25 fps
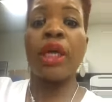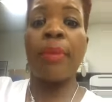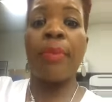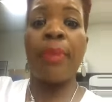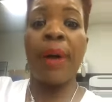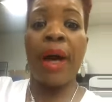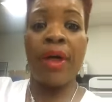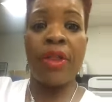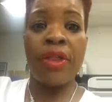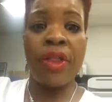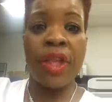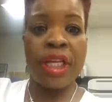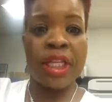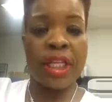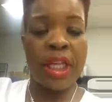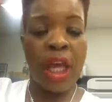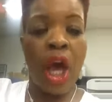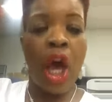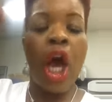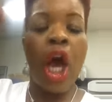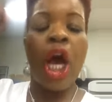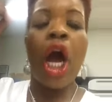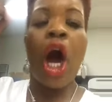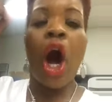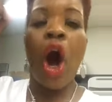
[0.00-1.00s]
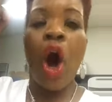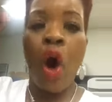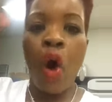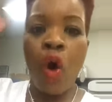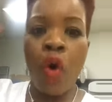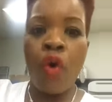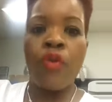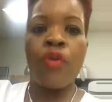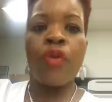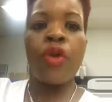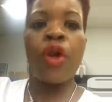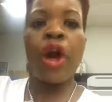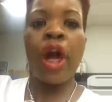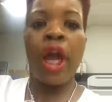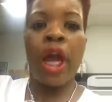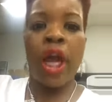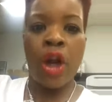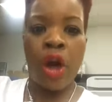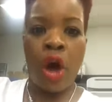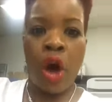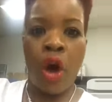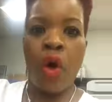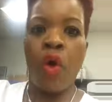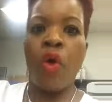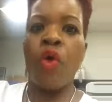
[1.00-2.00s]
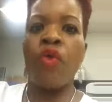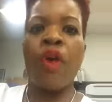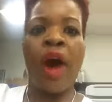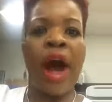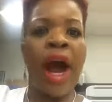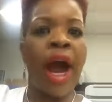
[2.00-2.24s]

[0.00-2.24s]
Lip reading: about this over and over.